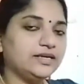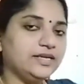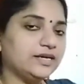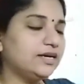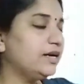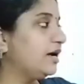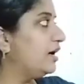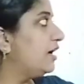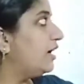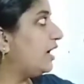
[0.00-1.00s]
Here,
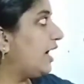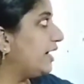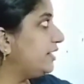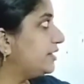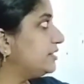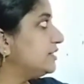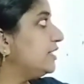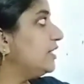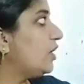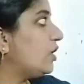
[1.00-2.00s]

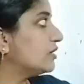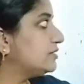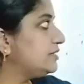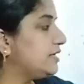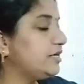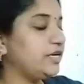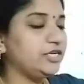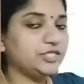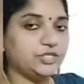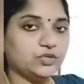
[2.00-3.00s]
hydrogen oxygen
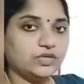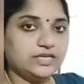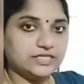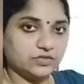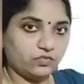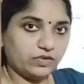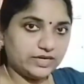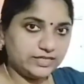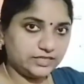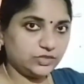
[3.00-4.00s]
ratio is
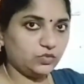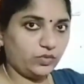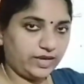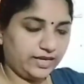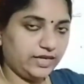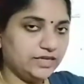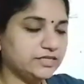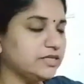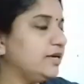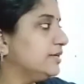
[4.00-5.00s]
1:8.